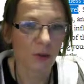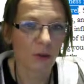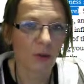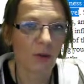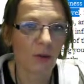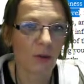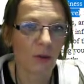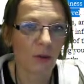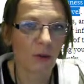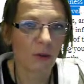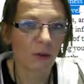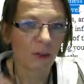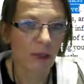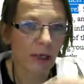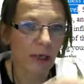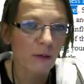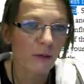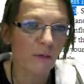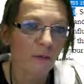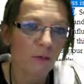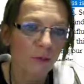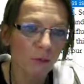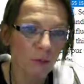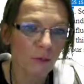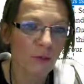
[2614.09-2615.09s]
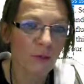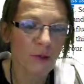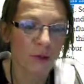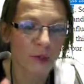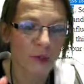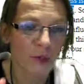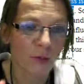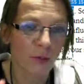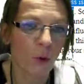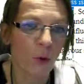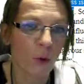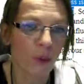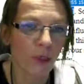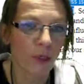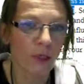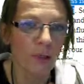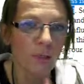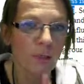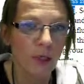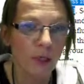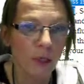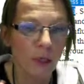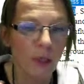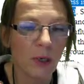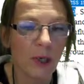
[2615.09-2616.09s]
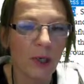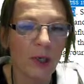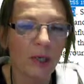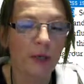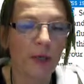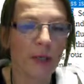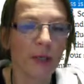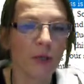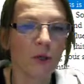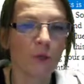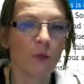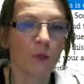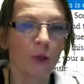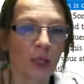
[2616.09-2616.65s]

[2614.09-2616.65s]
So don't kind of do this work in between,